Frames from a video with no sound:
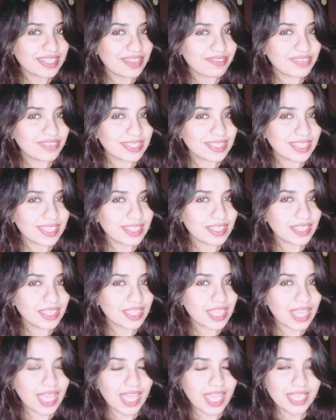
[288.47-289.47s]
everything,
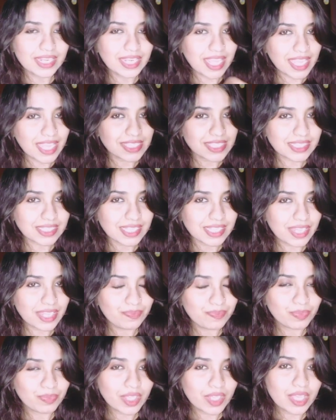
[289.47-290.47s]
and next day
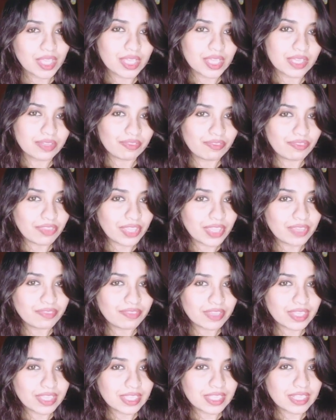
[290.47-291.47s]
we
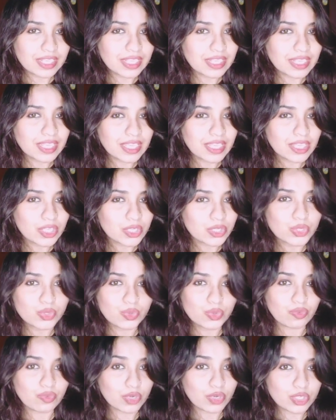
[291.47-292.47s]
will do
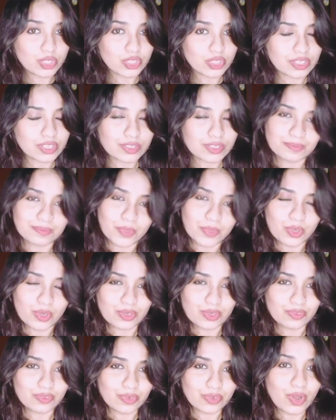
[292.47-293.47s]
a worksheet
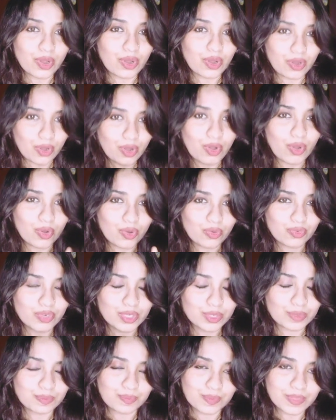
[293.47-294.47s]
over
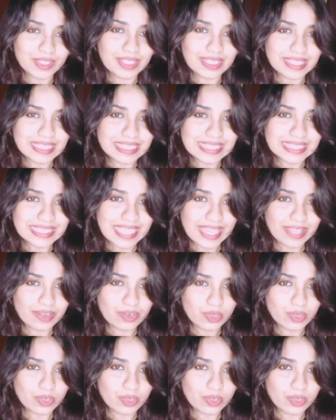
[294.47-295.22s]
ser,